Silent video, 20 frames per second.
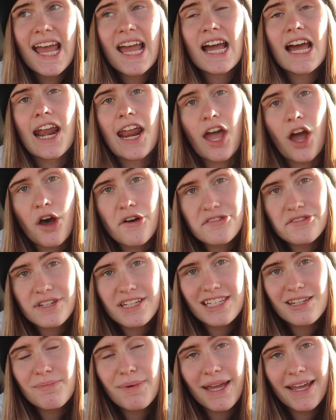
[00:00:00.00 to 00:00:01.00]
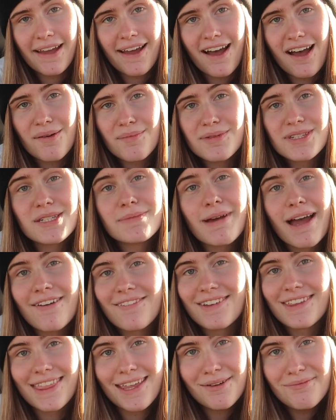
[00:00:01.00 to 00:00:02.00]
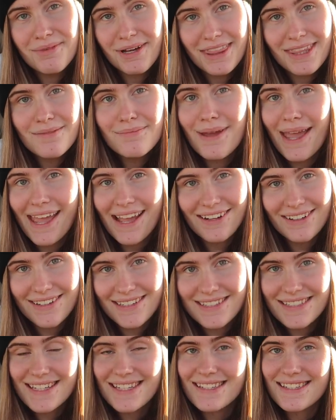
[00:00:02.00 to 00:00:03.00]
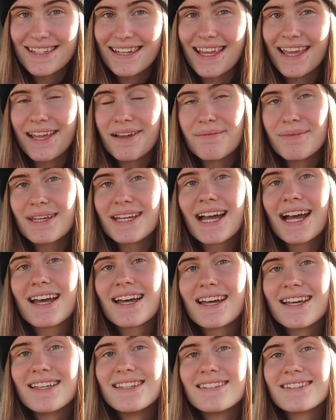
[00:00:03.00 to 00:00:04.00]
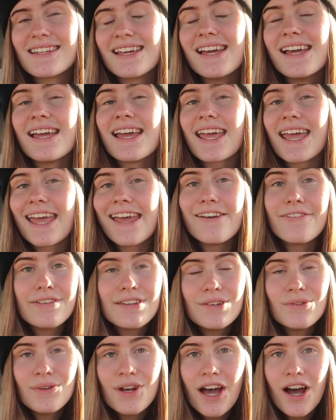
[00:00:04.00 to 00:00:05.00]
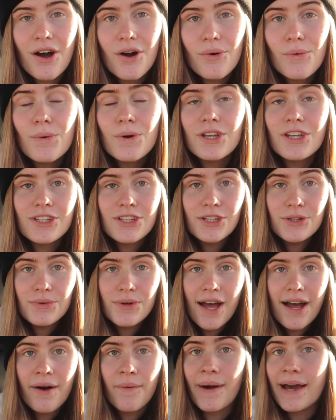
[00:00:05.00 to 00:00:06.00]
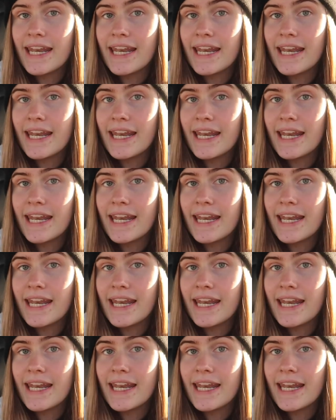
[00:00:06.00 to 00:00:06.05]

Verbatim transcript: and I also need to pick up some everything but the bagel seasoning because if you know, you know.